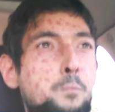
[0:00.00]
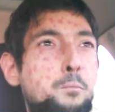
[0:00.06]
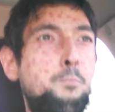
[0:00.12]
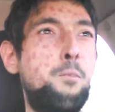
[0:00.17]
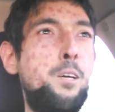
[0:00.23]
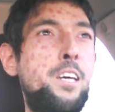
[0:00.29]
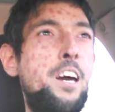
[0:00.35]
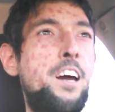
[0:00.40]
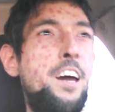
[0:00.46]

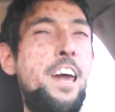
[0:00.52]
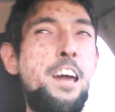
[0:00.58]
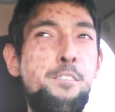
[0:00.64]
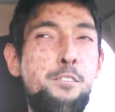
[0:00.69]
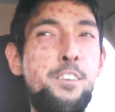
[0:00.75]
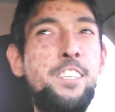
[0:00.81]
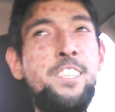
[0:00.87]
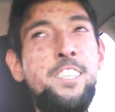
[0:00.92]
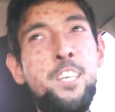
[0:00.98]
But yeah,
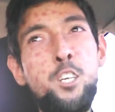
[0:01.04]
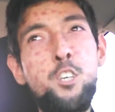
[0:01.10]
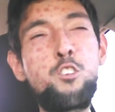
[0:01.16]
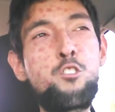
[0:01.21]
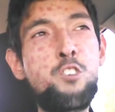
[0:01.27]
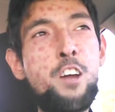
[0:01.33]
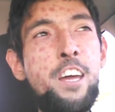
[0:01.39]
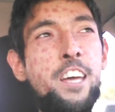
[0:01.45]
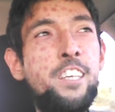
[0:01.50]
every single
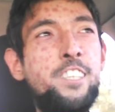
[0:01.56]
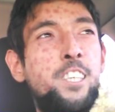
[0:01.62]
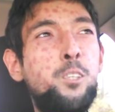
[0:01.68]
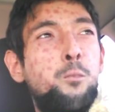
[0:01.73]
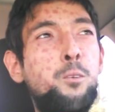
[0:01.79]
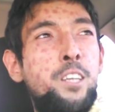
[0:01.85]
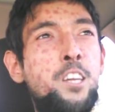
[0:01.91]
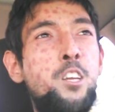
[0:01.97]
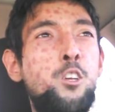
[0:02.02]
trait exists
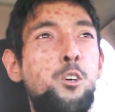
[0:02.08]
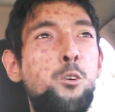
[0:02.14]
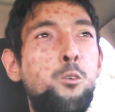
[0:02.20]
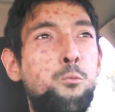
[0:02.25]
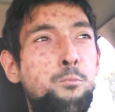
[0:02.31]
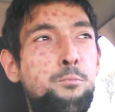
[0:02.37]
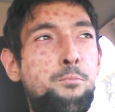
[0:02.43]
within you.